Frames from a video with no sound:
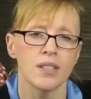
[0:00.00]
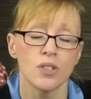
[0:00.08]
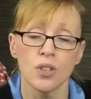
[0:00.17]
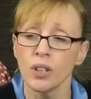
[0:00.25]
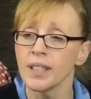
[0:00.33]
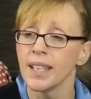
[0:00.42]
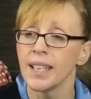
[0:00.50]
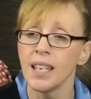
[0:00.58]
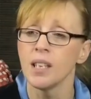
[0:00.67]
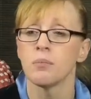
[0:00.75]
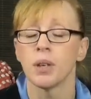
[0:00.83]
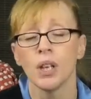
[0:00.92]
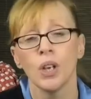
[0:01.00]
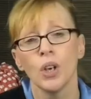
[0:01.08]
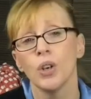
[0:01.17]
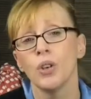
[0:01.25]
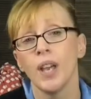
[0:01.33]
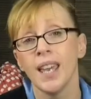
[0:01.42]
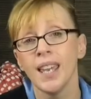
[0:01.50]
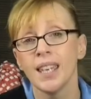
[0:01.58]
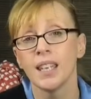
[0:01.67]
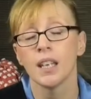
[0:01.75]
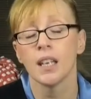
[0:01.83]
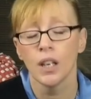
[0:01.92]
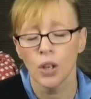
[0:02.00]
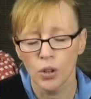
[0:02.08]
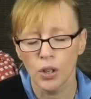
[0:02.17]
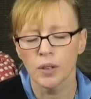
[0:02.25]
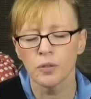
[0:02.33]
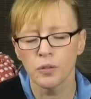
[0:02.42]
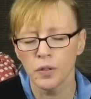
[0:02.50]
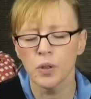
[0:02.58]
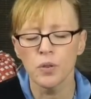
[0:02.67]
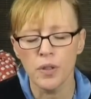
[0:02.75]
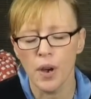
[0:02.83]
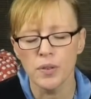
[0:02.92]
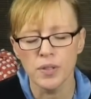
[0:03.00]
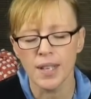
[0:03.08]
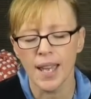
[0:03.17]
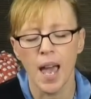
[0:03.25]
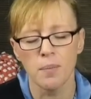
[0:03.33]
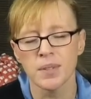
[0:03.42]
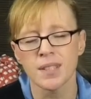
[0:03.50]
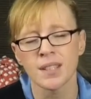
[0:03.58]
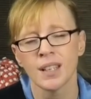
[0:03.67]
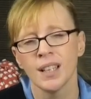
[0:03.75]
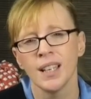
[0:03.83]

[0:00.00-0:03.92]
It's only Him who can fill those gaps